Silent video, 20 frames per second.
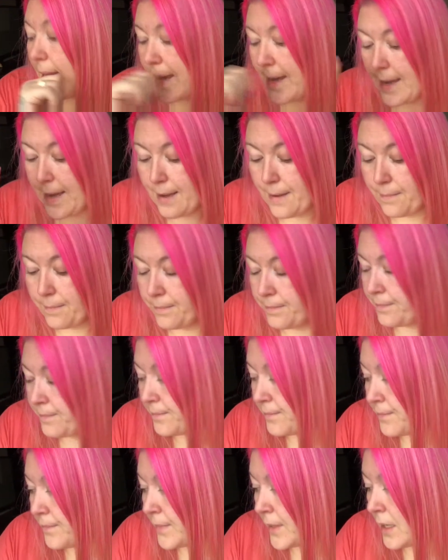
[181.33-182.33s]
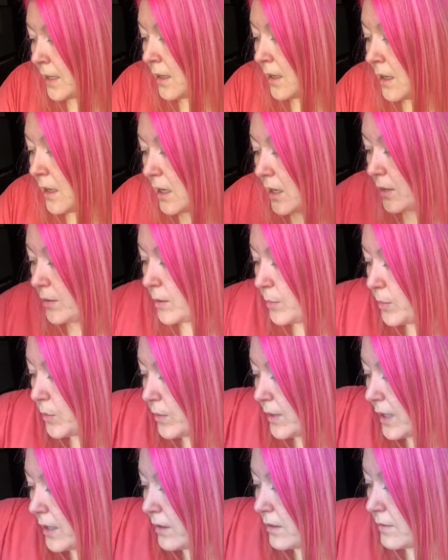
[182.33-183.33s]
I only
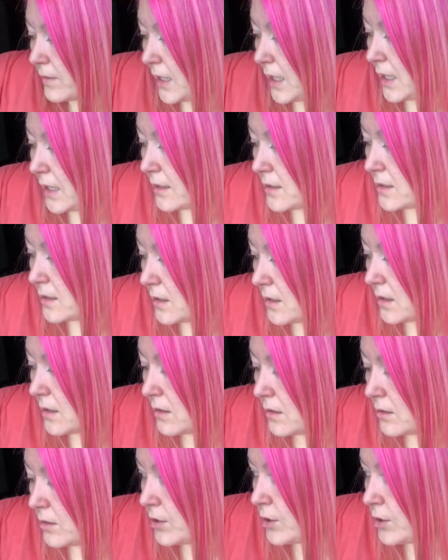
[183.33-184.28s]
brought that over here to